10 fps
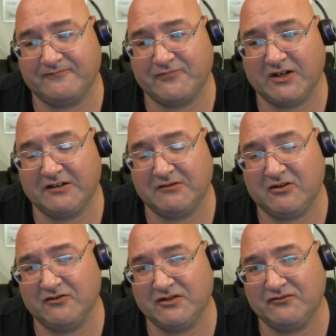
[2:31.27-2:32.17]
pretty
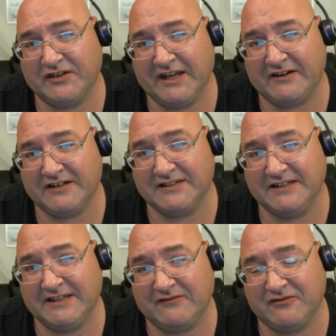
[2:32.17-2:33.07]
close to a guarantee
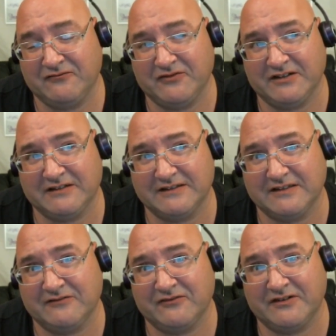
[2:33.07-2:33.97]
that we will. So
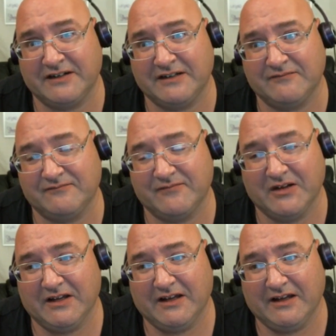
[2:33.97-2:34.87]
we're in
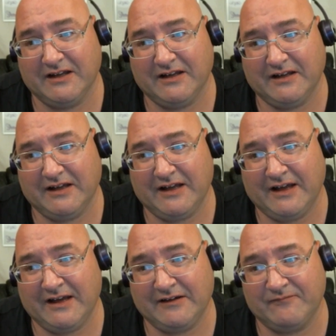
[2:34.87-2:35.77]

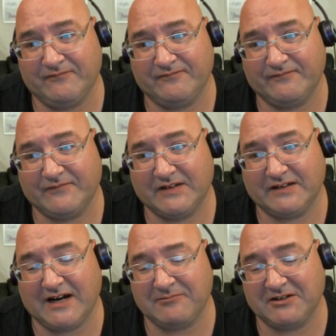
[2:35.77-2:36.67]
um,
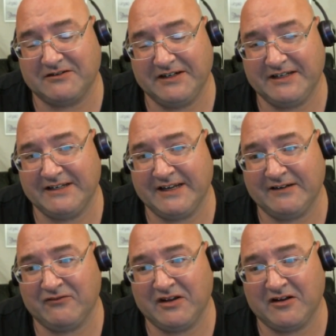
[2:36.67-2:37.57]
Craps Creek again
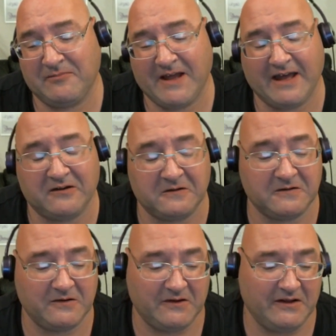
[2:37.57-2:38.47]
without a paddle.
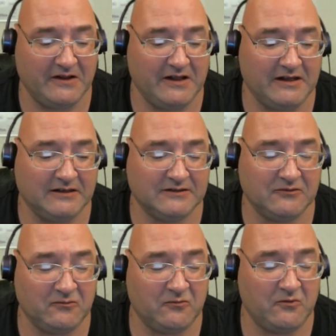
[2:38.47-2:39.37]

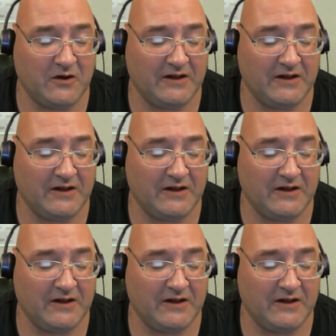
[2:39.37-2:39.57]
So